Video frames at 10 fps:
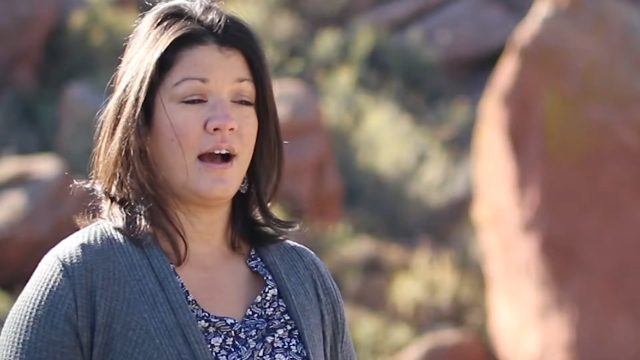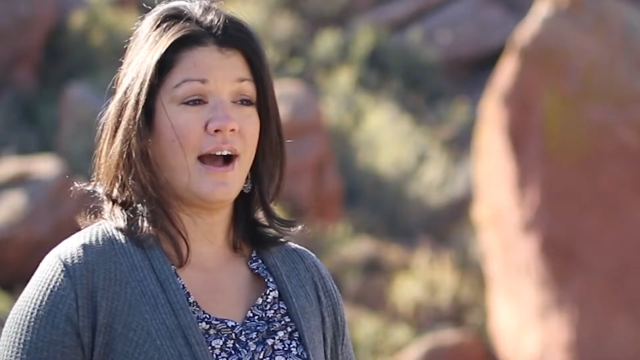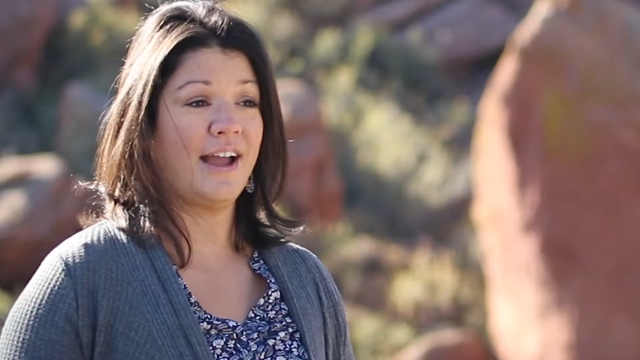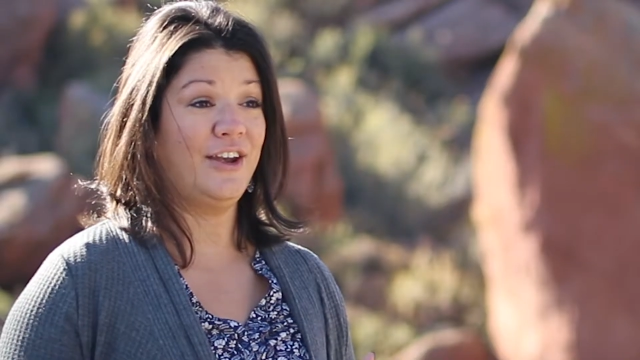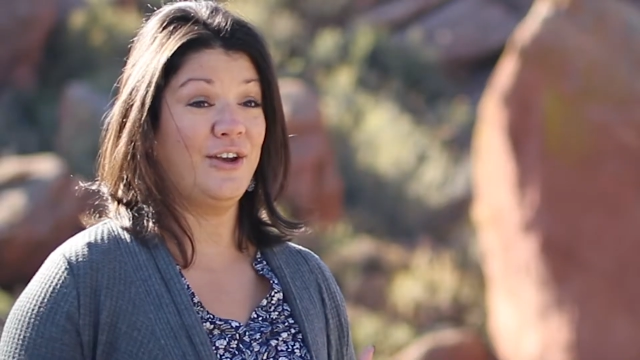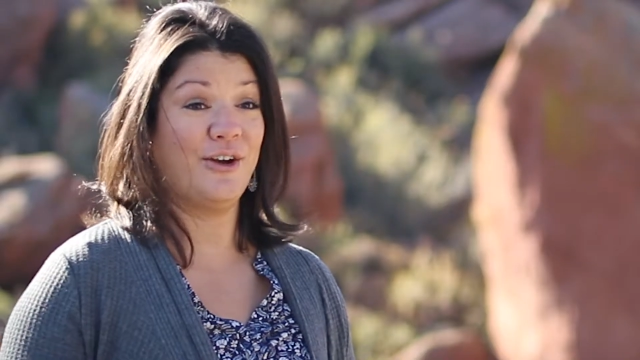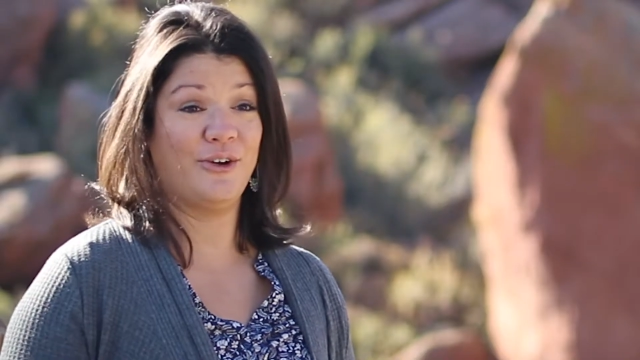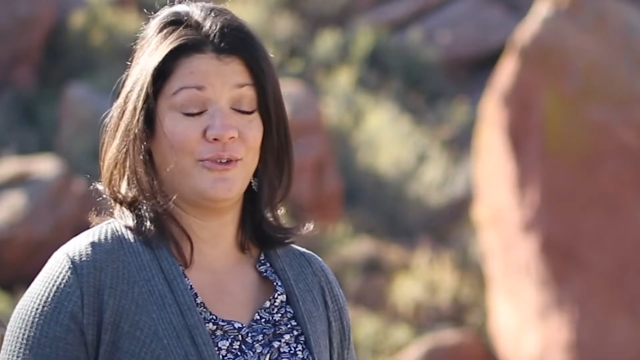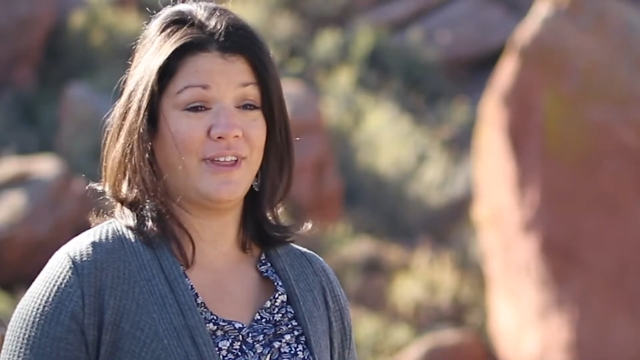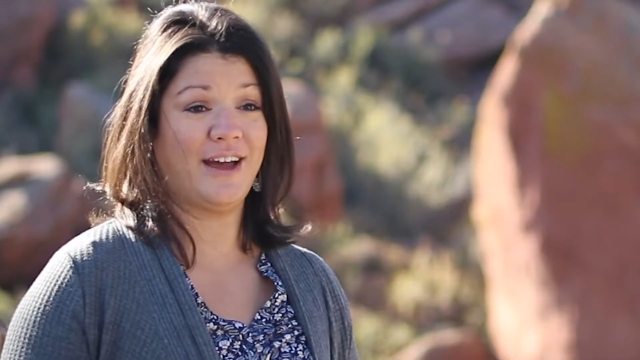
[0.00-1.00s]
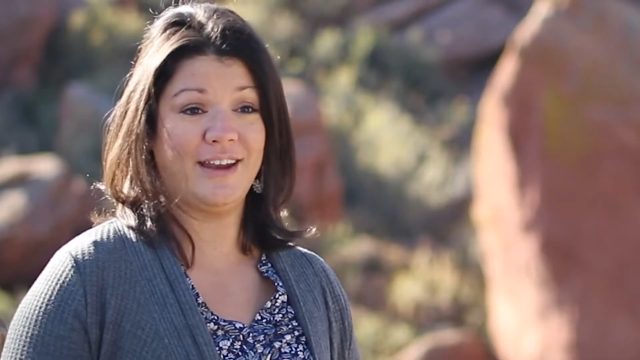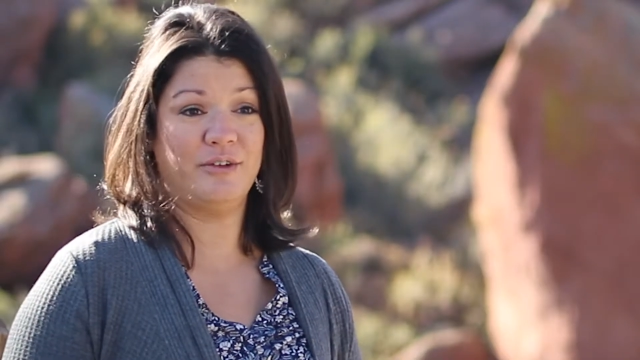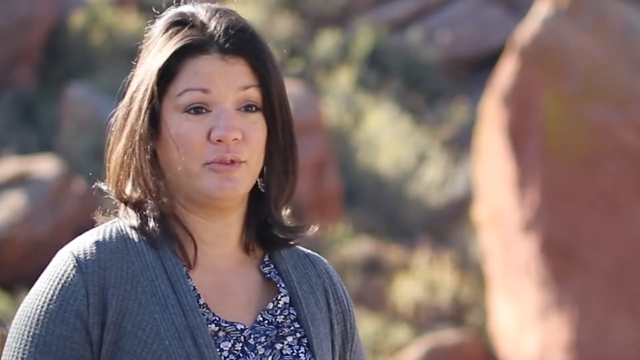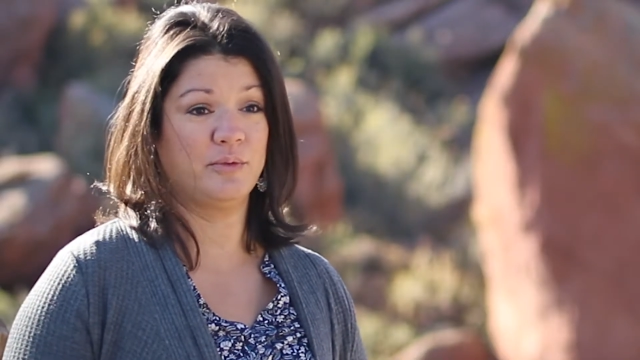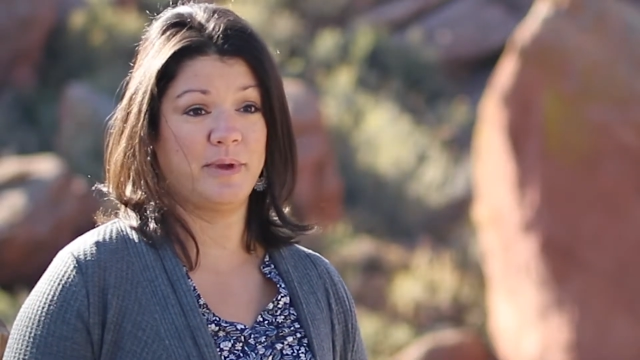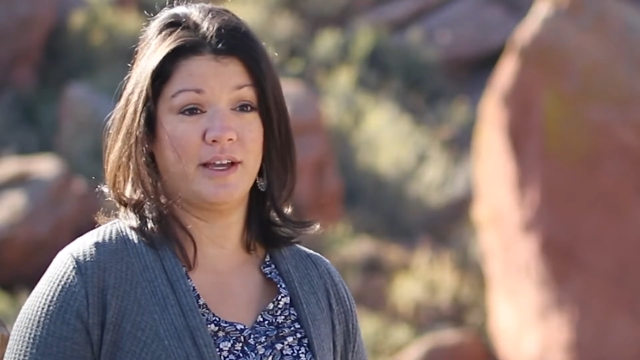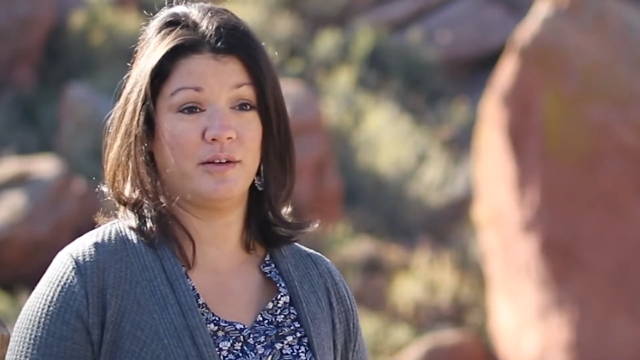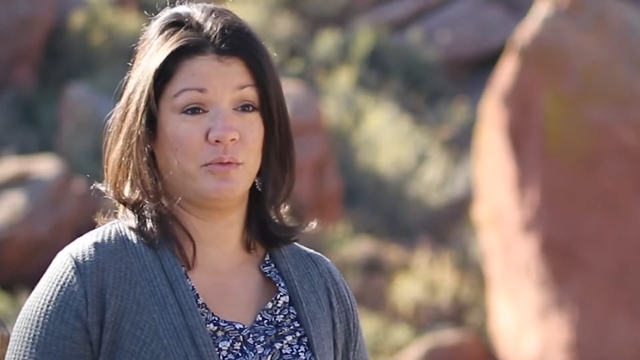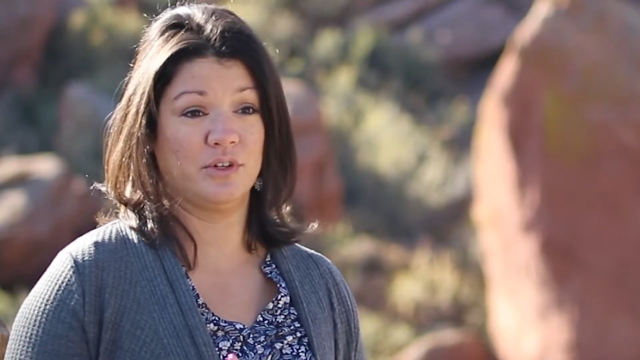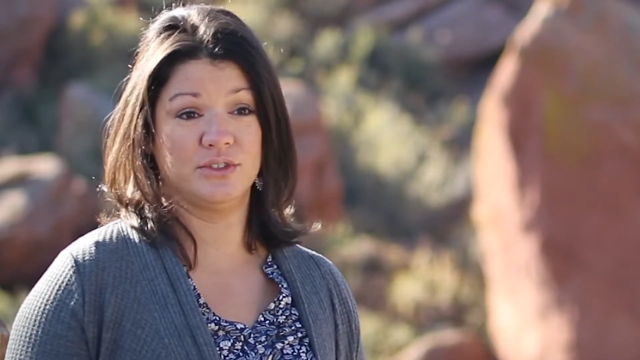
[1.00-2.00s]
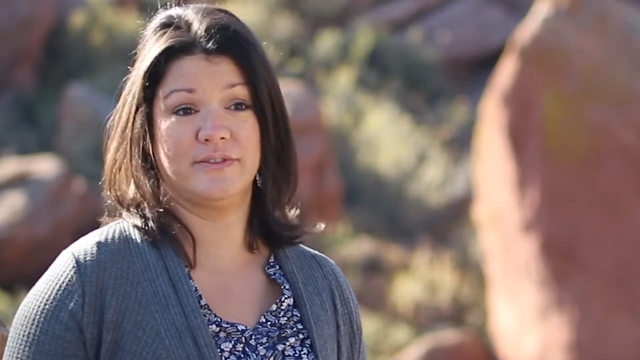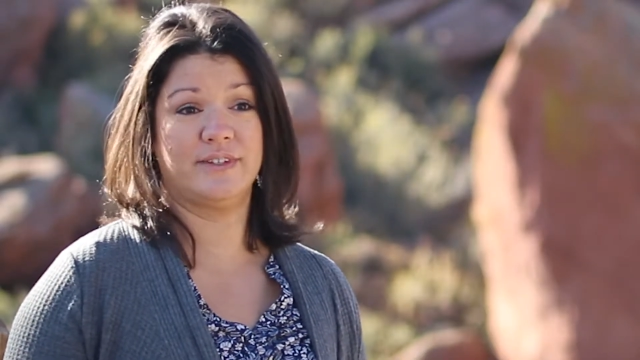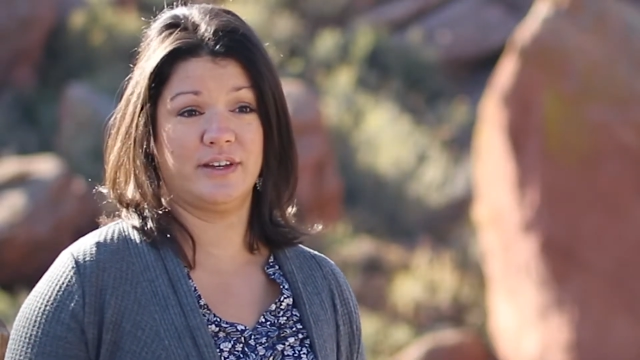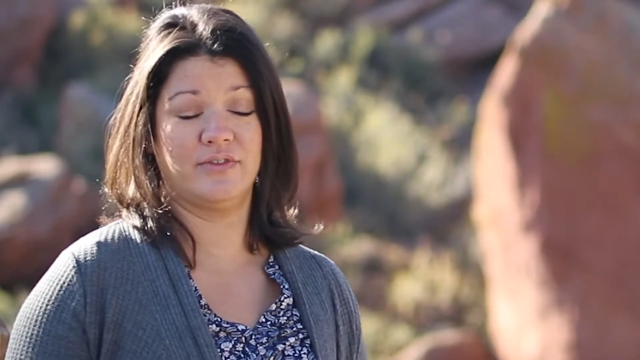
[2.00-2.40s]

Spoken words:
I know that it will make a world of a